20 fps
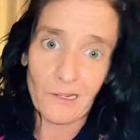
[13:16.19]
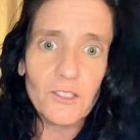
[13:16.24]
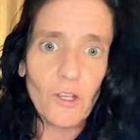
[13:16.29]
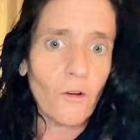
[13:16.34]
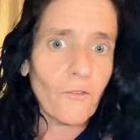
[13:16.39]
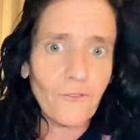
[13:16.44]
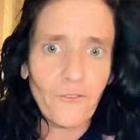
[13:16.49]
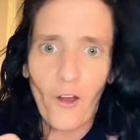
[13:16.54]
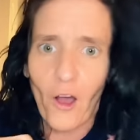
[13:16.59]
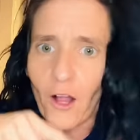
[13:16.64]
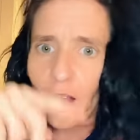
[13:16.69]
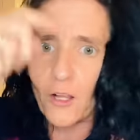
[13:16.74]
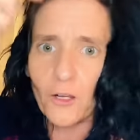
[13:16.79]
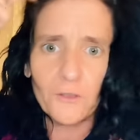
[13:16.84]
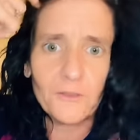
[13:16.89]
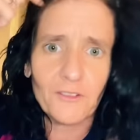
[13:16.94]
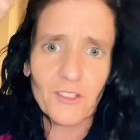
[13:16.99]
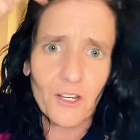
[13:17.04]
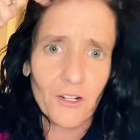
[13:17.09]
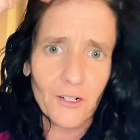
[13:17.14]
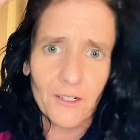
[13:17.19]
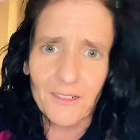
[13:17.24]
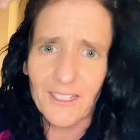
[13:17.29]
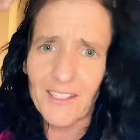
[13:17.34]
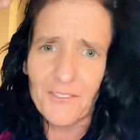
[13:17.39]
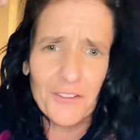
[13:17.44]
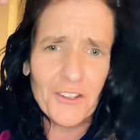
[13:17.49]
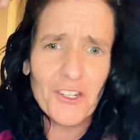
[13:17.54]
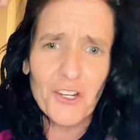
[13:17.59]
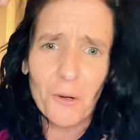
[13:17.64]
Don't follow your
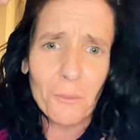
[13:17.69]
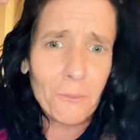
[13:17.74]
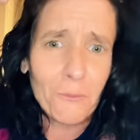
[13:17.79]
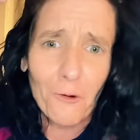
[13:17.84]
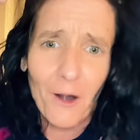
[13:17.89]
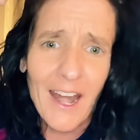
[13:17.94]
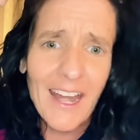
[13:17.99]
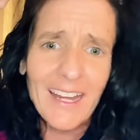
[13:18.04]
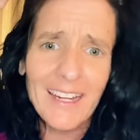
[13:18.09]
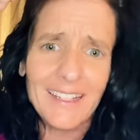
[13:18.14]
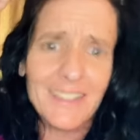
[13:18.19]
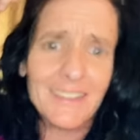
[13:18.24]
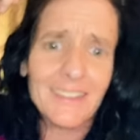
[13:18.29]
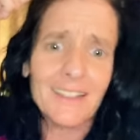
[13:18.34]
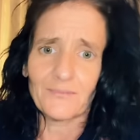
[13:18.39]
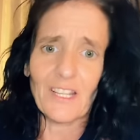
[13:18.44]
even your brain.